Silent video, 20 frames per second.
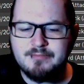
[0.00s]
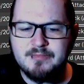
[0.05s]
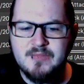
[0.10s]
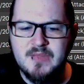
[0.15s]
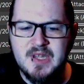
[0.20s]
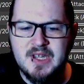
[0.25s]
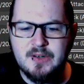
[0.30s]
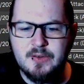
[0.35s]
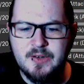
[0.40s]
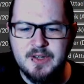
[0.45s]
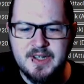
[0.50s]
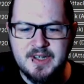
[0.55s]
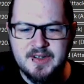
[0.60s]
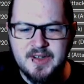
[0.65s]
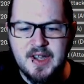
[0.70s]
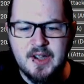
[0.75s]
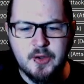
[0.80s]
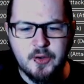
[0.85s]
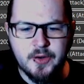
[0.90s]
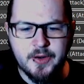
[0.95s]
I don't think he's
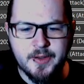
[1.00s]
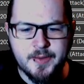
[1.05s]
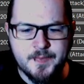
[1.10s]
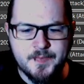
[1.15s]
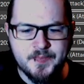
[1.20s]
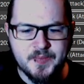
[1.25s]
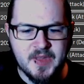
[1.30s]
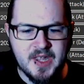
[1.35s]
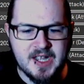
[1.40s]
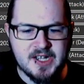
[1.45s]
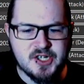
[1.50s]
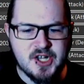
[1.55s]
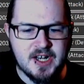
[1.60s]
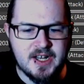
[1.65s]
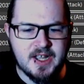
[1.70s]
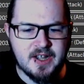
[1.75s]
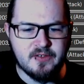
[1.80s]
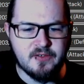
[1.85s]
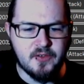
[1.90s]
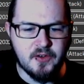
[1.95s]
that good. Schalke
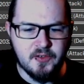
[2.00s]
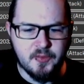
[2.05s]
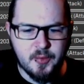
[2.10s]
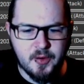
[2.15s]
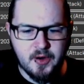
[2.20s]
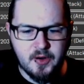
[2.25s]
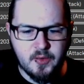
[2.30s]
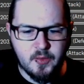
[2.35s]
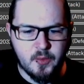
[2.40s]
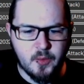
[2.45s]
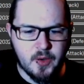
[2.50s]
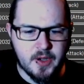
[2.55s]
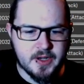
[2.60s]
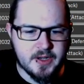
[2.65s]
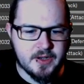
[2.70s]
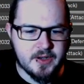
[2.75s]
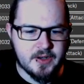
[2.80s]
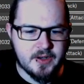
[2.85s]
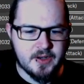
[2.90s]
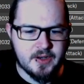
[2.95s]
and Wolfsburg
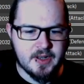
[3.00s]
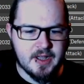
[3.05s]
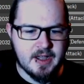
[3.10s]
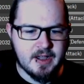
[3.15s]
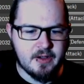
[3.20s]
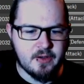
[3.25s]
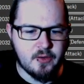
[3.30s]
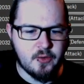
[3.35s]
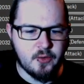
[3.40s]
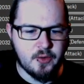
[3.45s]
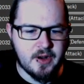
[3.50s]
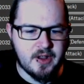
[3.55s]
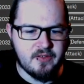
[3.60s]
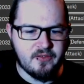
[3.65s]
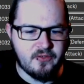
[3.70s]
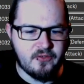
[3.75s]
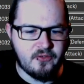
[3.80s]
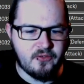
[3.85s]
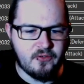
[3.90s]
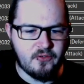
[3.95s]
want Ude
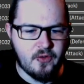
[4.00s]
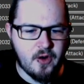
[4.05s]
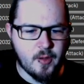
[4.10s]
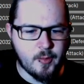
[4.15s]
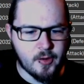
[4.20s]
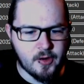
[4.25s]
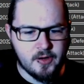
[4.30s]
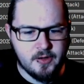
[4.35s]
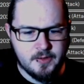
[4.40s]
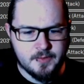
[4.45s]
Frommer.